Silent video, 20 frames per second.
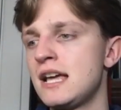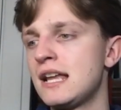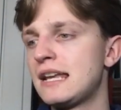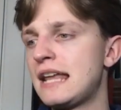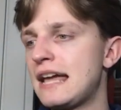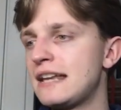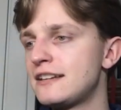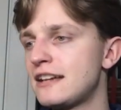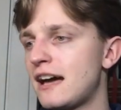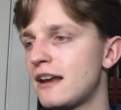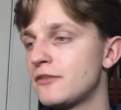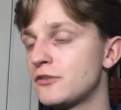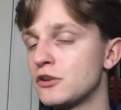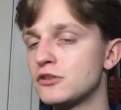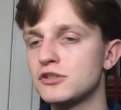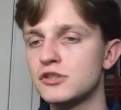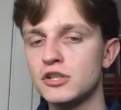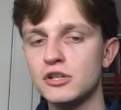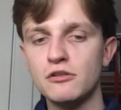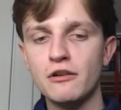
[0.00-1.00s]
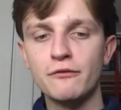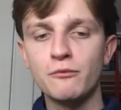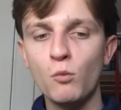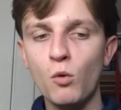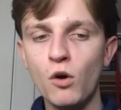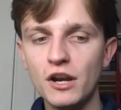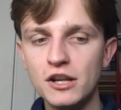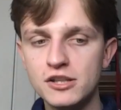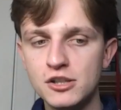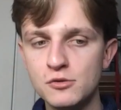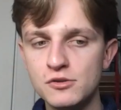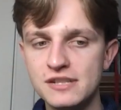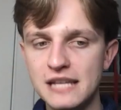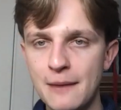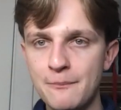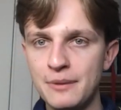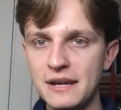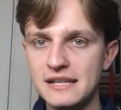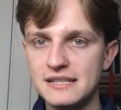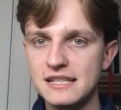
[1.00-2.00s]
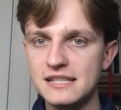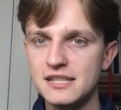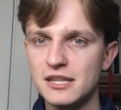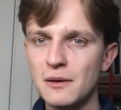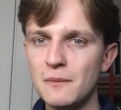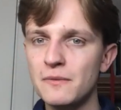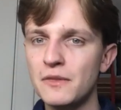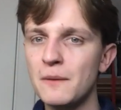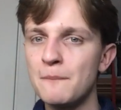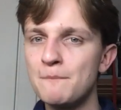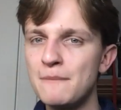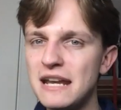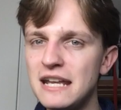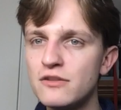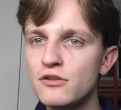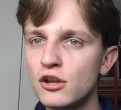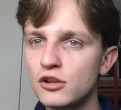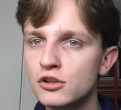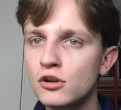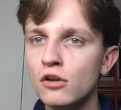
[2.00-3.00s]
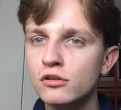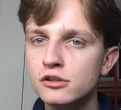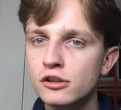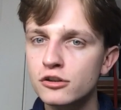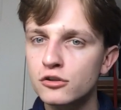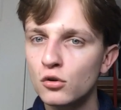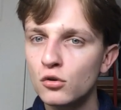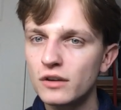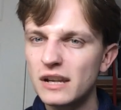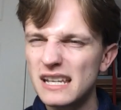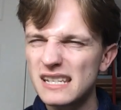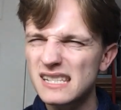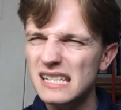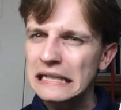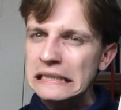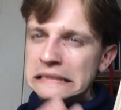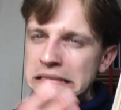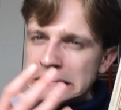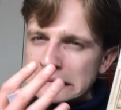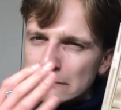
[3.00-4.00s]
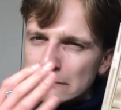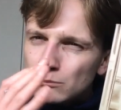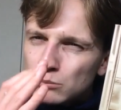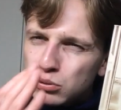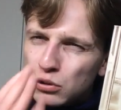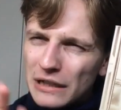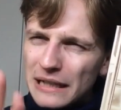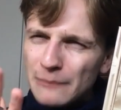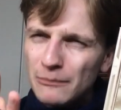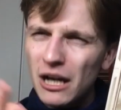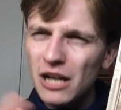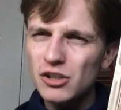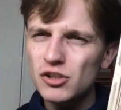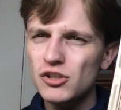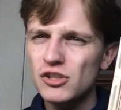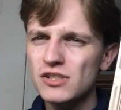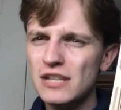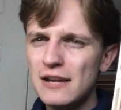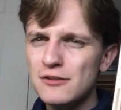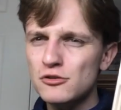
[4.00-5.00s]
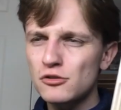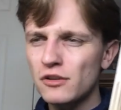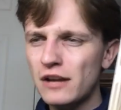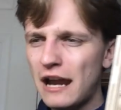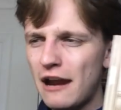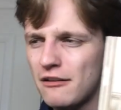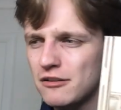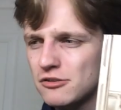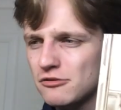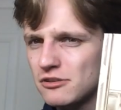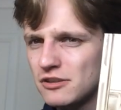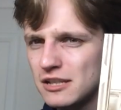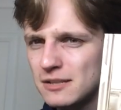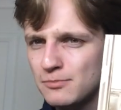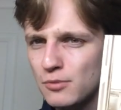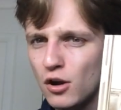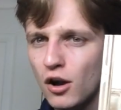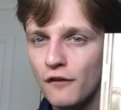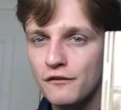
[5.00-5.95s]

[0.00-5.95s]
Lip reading: There are 1 or 2 set pieces that mean that Dr. Thorne is pretty much the central character in this book.